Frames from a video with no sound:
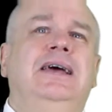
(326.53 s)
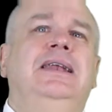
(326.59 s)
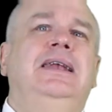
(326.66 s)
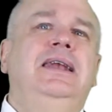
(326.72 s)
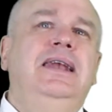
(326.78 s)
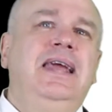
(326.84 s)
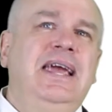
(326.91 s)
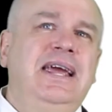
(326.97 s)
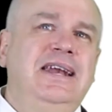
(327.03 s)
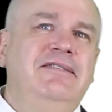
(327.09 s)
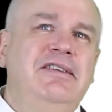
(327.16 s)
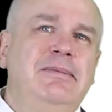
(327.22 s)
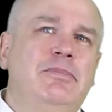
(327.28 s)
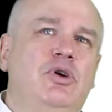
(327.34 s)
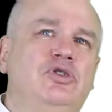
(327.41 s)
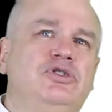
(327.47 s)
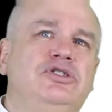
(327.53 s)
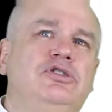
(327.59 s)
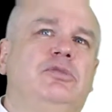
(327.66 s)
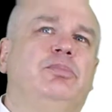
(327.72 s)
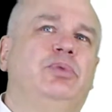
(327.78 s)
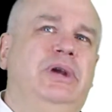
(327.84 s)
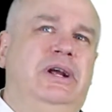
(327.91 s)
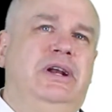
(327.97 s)
negative emotional
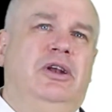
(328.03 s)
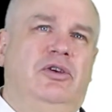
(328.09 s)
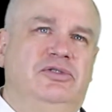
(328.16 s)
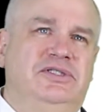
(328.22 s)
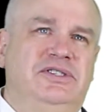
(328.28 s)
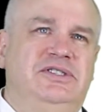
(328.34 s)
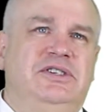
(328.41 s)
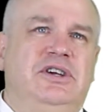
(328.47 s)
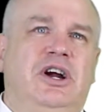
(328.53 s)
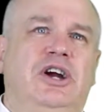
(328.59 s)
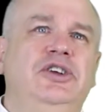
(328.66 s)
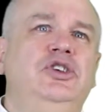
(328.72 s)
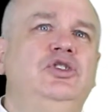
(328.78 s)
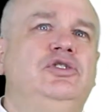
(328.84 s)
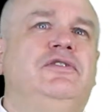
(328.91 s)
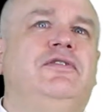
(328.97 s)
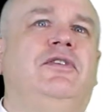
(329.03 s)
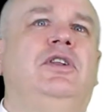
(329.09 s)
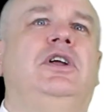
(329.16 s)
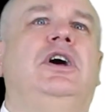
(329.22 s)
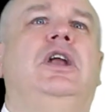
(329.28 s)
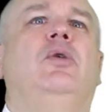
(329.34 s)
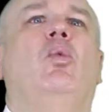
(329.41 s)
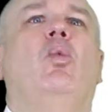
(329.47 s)
pre-closes are useful
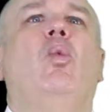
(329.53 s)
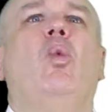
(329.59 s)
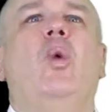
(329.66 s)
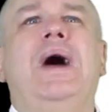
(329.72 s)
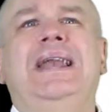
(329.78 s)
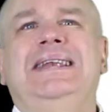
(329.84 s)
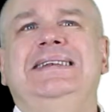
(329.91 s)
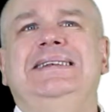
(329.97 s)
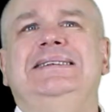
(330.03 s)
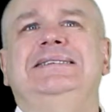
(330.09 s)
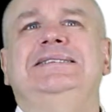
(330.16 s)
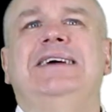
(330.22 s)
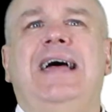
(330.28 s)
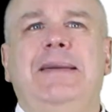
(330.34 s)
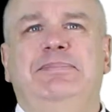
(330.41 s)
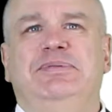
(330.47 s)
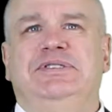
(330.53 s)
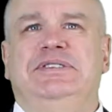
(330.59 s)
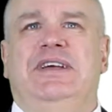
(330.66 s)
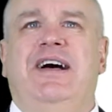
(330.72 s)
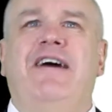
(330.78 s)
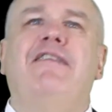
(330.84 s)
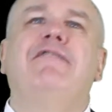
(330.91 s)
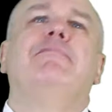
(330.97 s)
on what types
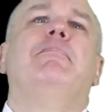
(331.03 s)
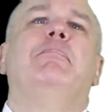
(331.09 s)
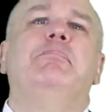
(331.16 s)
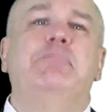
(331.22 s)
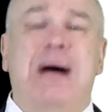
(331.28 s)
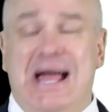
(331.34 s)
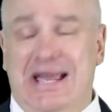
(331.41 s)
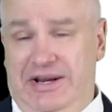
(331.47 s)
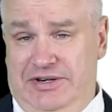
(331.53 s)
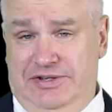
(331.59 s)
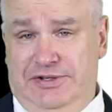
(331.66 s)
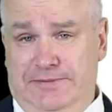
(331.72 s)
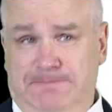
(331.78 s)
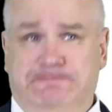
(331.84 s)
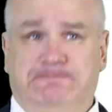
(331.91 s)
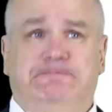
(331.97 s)
of buyers?